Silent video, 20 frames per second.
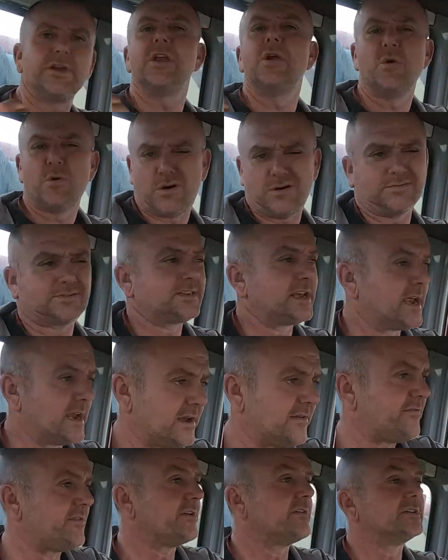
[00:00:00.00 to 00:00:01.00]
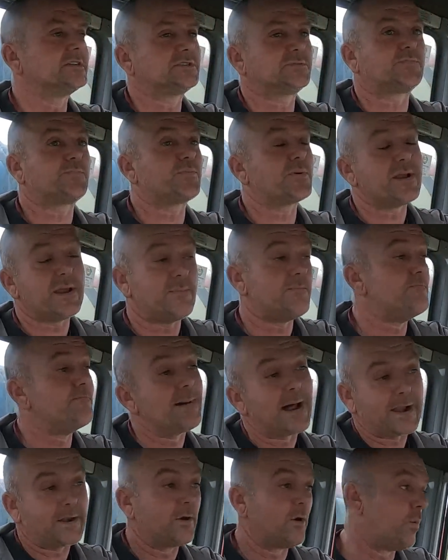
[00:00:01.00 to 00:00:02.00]
You know what I'm saying, if you're a spraying
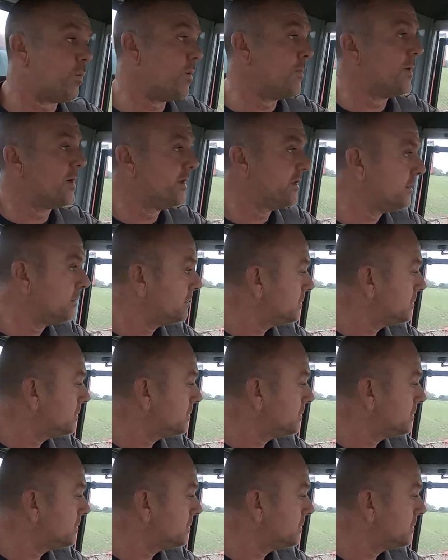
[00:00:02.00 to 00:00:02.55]
man or woman.